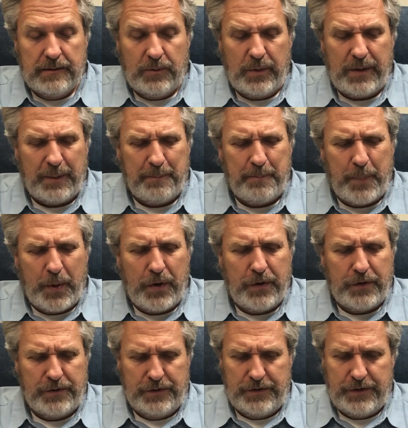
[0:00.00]
what a
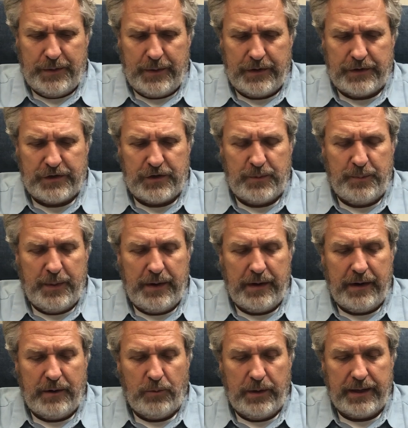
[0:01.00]
burden to our
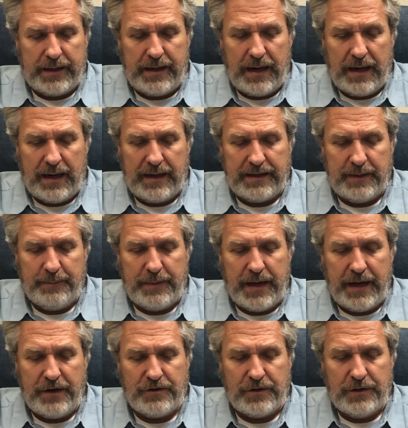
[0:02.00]
spirit, what a
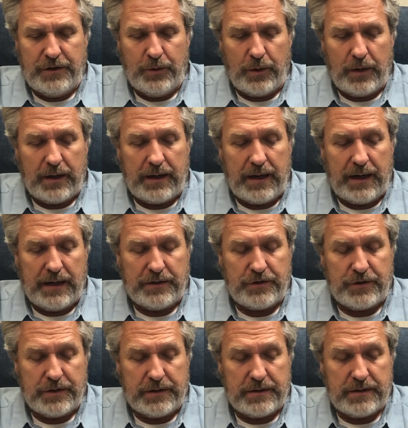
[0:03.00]
condemnation to our
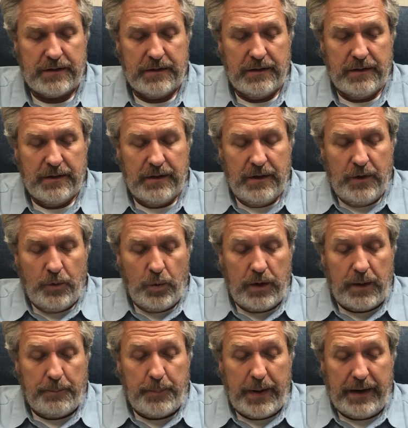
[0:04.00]
conscience.
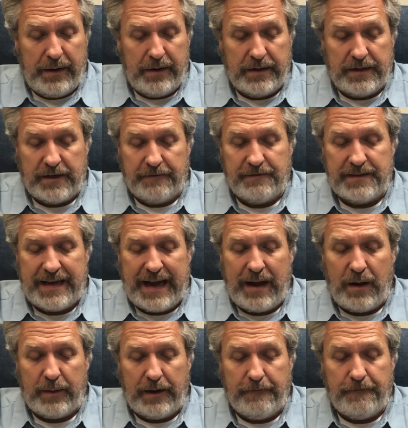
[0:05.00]
What a parent of
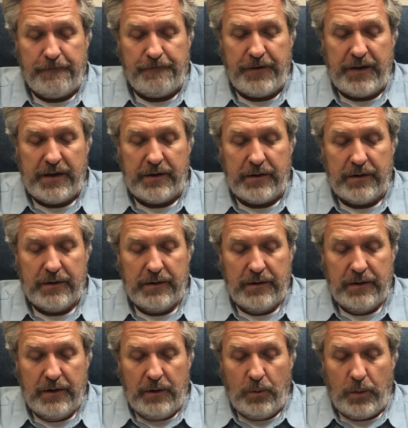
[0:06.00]
doubt and fear
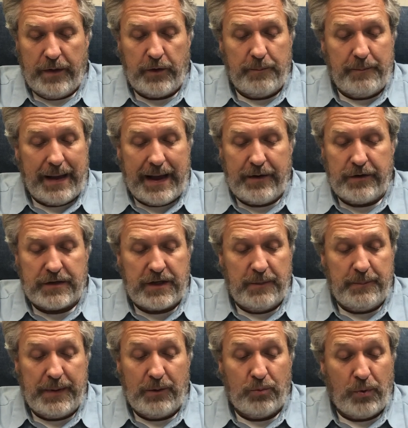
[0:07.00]
whether matters can
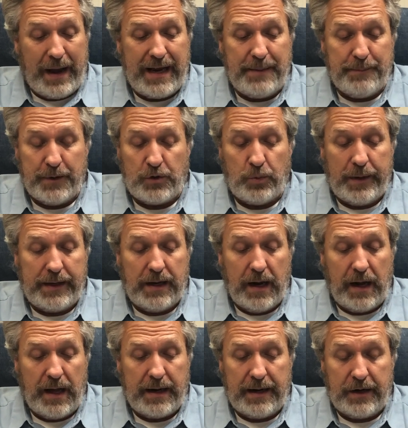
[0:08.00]
be right between
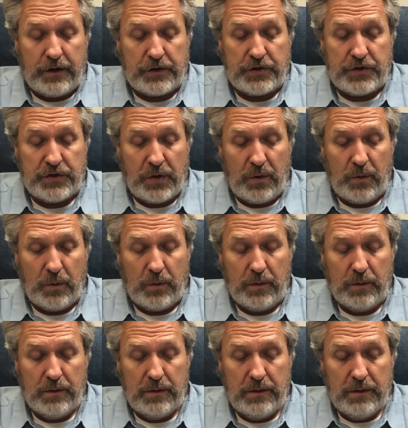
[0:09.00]
God and our soul
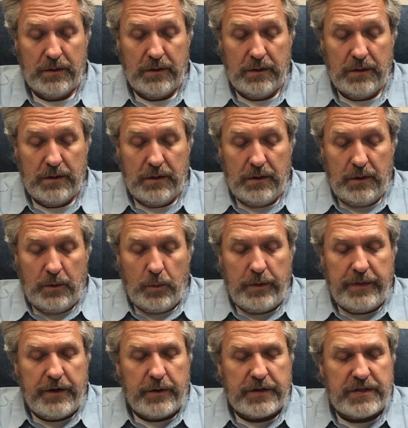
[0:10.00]

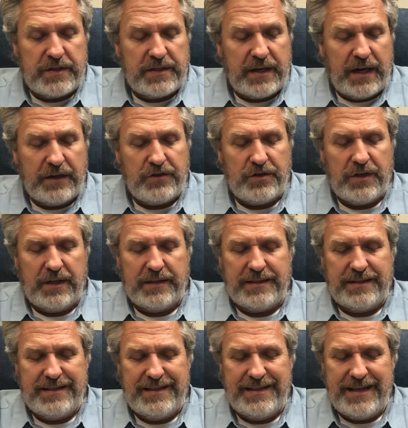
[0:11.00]
when there is such a
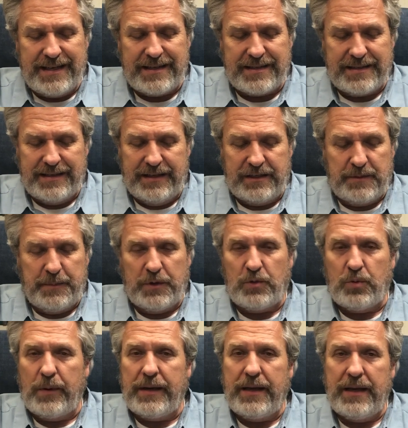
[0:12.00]
distance
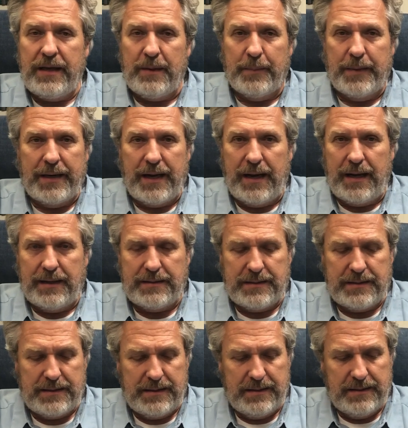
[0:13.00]
between him and
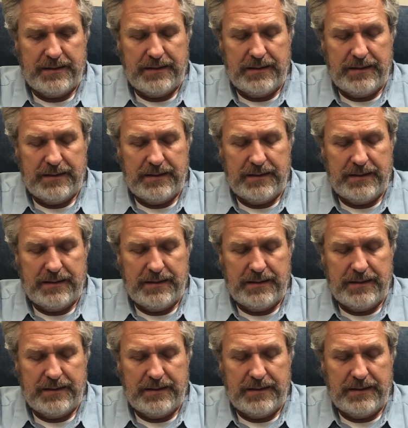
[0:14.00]
us.